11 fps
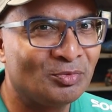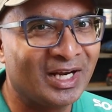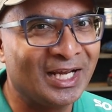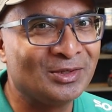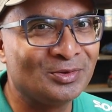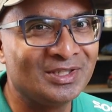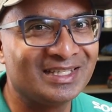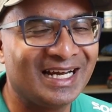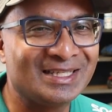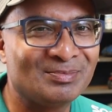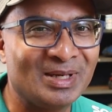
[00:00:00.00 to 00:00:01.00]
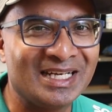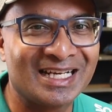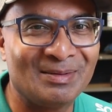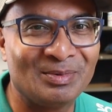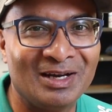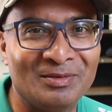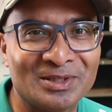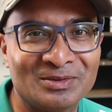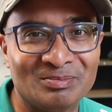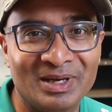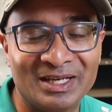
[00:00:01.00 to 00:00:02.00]
What I do is I spend a couple
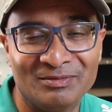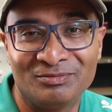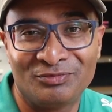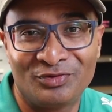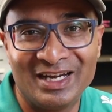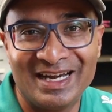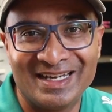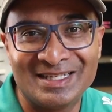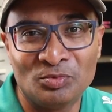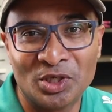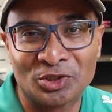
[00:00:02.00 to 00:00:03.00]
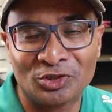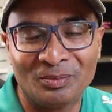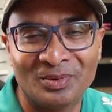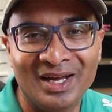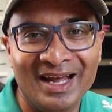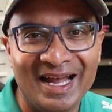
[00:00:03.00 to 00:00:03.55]
hours with my friend at his workshop,